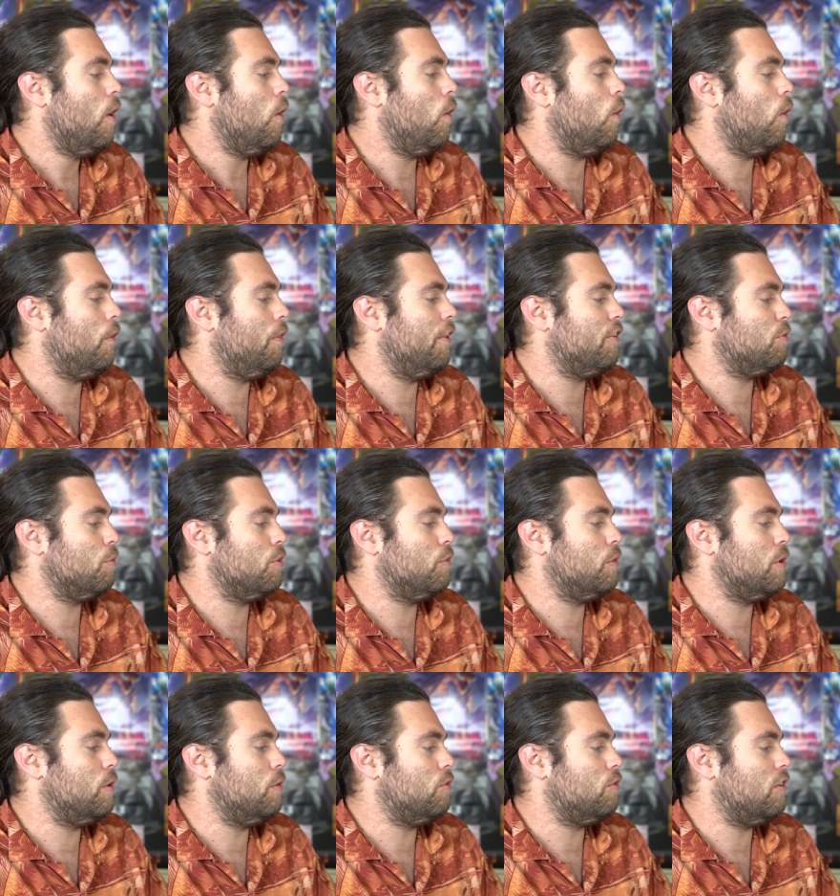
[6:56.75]
Or this one,
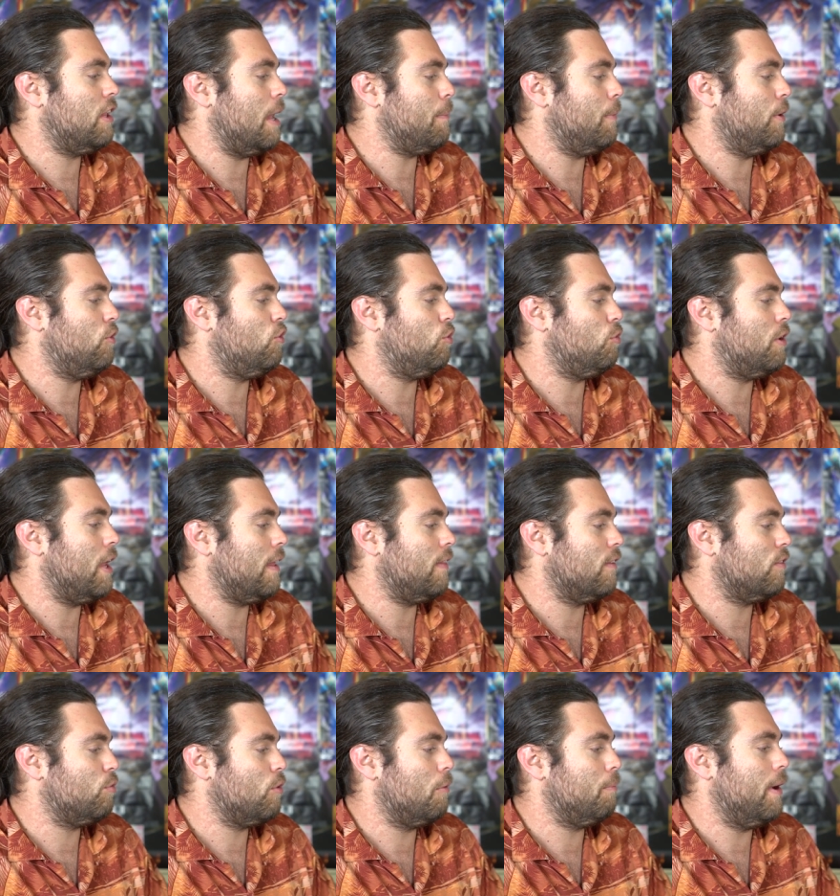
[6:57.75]
reduce damage. You take
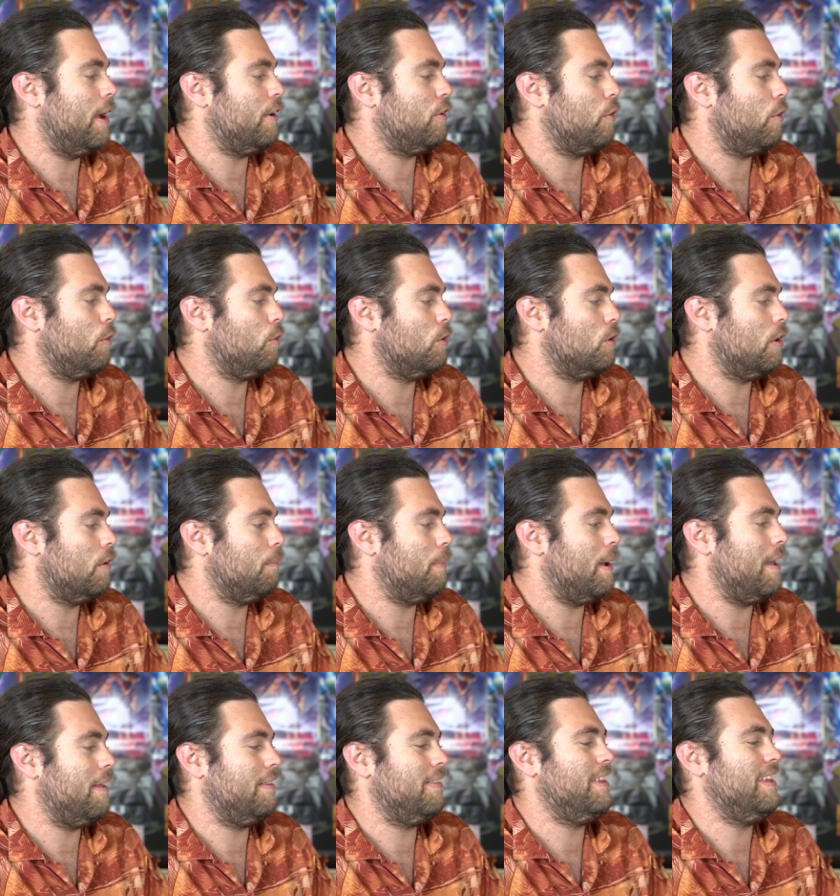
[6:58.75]
this round by total
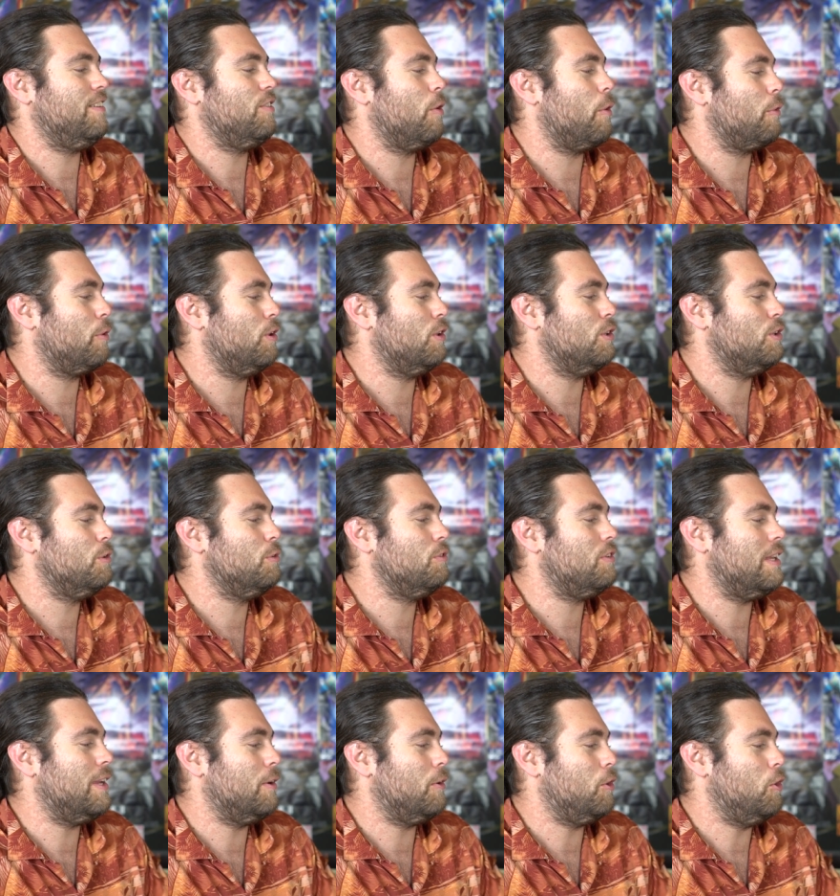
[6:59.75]
by the total
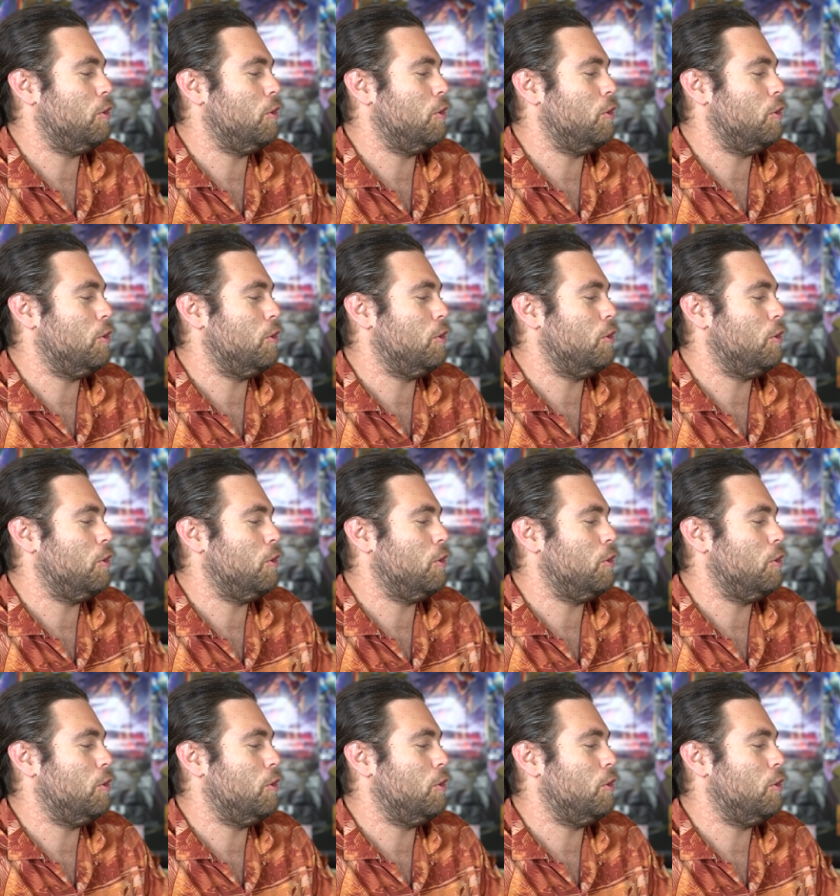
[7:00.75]
loot tier